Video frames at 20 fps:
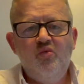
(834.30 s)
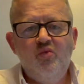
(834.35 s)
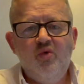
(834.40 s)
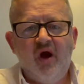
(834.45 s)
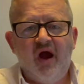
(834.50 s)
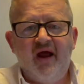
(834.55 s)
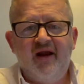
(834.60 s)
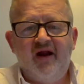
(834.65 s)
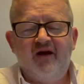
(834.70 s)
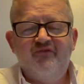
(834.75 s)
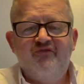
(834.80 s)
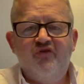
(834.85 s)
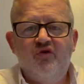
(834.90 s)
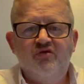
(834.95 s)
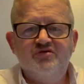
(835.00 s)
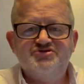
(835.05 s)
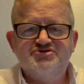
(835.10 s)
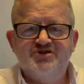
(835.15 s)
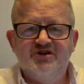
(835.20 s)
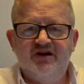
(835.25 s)
And
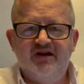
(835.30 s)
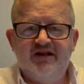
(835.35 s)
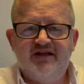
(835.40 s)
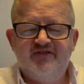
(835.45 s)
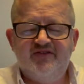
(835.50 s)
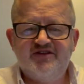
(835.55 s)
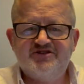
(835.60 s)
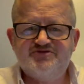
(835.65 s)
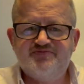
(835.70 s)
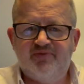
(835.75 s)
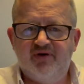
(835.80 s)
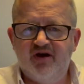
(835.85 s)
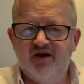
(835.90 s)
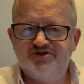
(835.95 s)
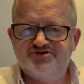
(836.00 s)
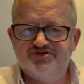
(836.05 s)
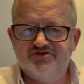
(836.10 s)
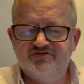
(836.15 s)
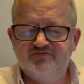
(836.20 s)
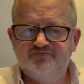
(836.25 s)
unfortunately, this
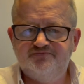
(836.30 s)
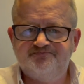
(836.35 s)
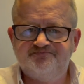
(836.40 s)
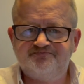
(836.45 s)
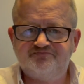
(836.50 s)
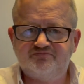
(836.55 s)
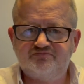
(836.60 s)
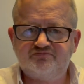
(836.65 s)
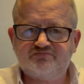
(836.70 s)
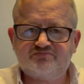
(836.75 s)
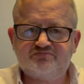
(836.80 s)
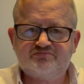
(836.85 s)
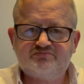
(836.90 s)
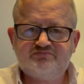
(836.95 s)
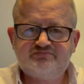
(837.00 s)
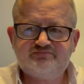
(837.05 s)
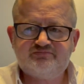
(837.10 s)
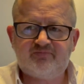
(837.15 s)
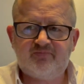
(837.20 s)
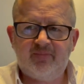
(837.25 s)
person
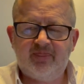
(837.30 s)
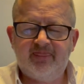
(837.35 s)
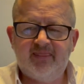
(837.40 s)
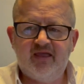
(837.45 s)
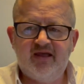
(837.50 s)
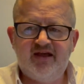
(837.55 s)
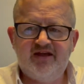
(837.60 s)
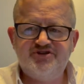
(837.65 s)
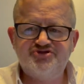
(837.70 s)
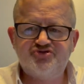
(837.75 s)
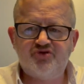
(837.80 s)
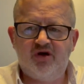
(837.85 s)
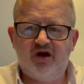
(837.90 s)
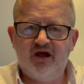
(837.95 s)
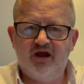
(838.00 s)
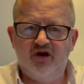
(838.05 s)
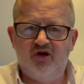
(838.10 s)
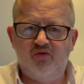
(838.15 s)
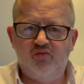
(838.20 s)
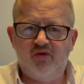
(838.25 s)
is quite
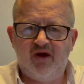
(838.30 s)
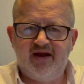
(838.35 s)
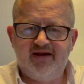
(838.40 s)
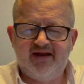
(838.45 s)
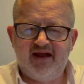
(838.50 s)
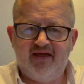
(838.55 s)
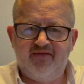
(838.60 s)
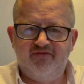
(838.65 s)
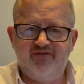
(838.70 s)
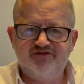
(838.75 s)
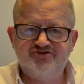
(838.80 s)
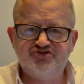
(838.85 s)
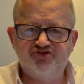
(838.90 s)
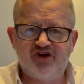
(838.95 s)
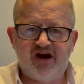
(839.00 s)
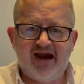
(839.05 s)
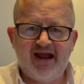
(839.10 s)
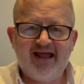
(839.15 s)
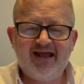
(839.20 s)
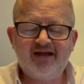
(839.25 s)
a long way down the
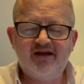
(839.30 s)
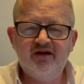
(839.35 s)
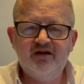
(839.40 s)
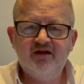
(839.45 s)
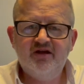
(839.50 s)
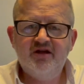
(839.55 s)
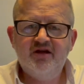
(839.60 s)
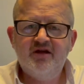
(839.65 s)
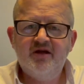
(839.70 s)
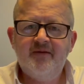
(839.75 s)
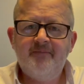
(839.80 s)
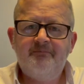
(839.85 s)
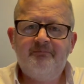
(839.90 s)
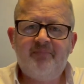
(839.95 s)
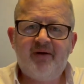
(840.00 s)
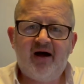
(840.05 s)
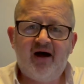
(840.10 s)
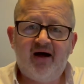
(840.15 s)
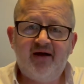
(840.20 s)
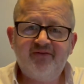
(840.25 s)
track,
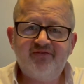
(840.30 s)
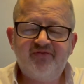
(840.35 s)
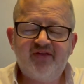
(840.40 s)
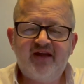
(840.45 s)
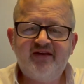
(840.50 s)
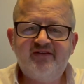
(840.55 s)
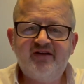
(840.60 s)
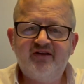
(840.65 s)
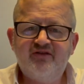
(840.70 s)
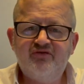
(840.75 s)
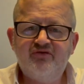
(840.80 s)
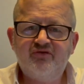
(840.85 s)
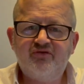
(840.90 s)
but they didn't